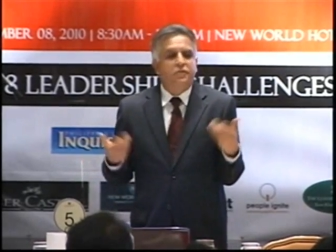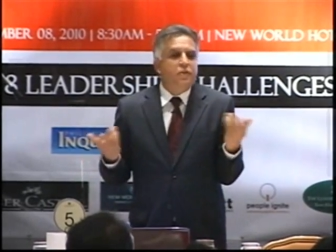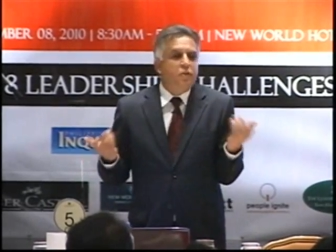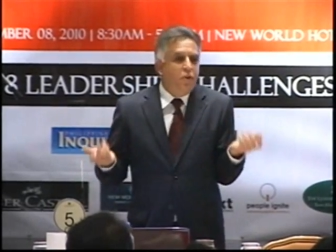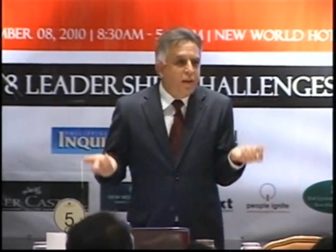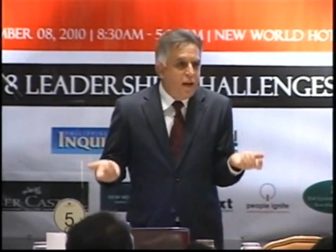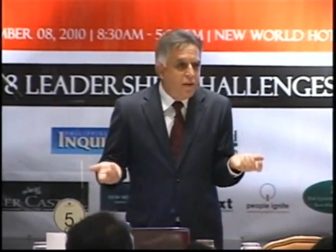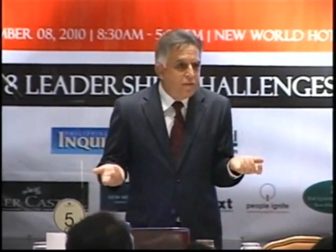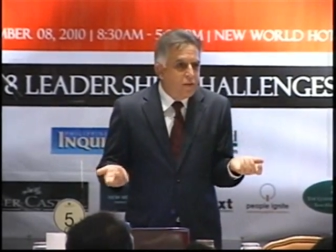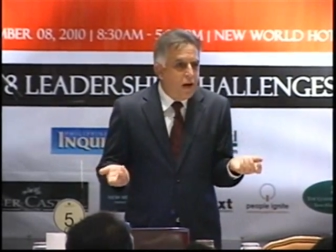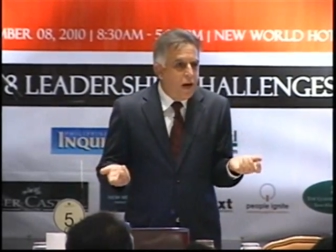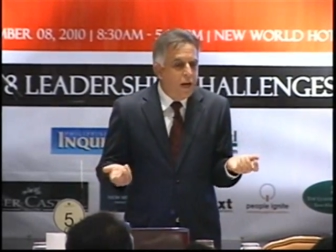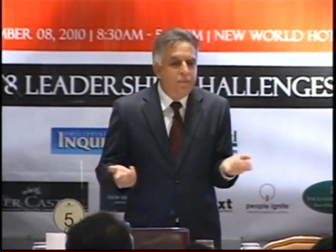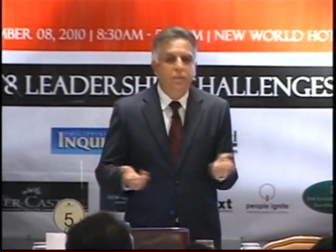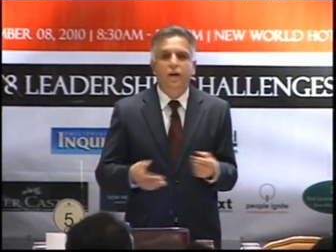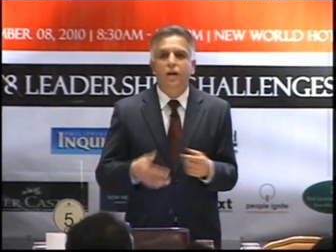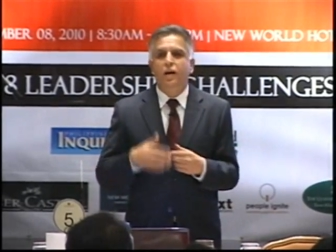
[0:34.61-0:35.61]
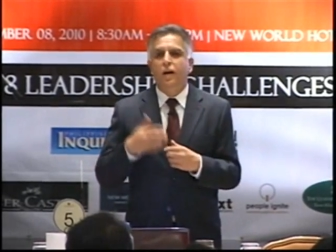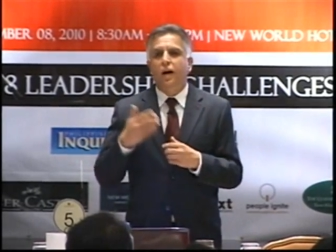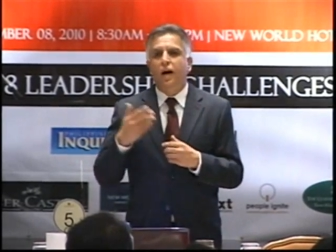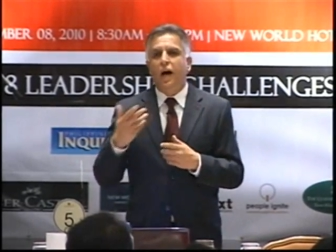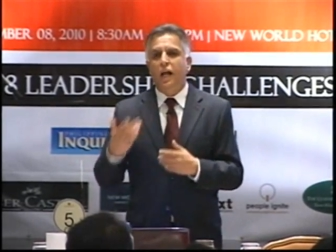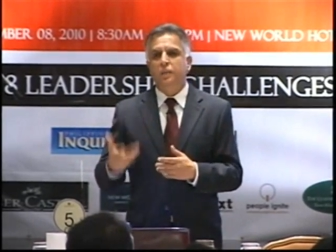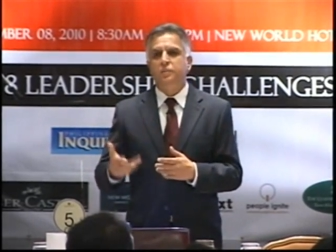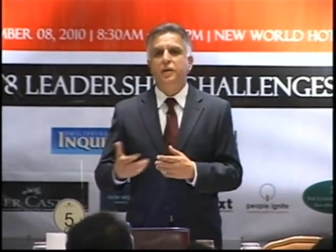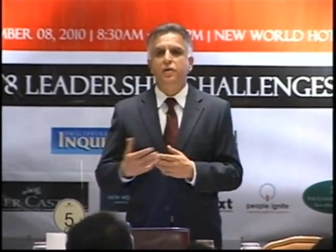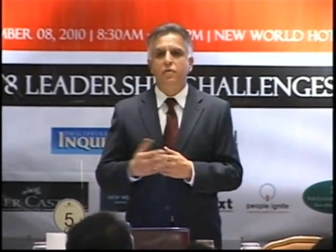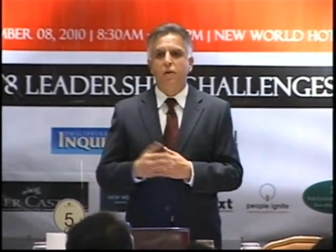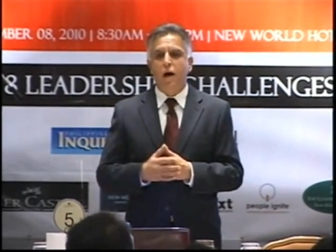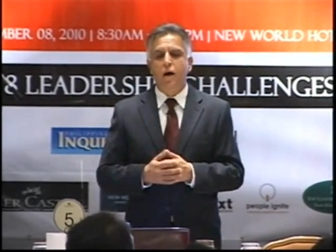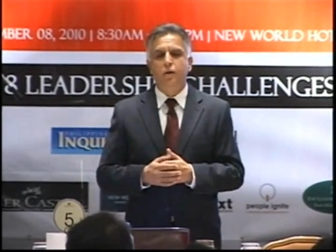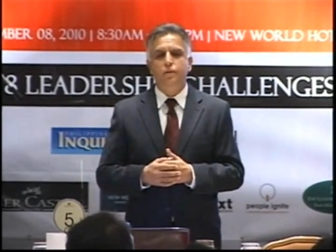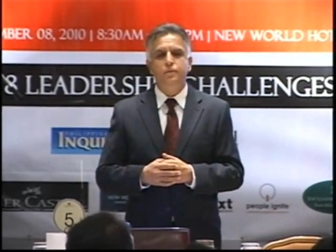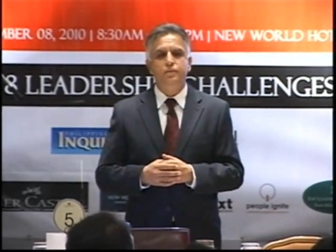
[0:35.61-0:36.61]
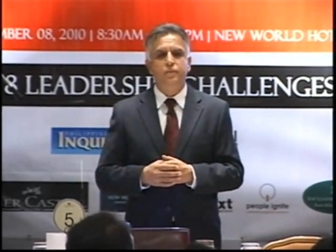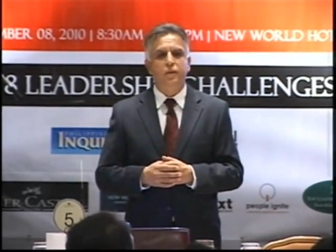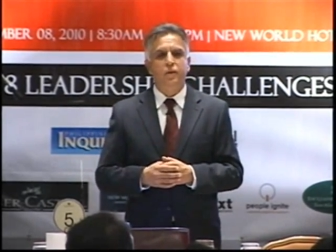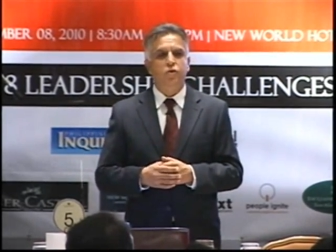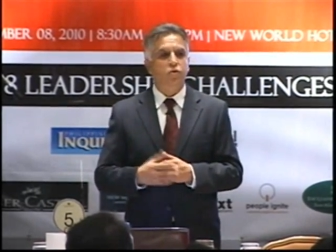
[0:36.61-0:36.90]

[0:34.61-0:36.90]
If you don't have time, I'll be around.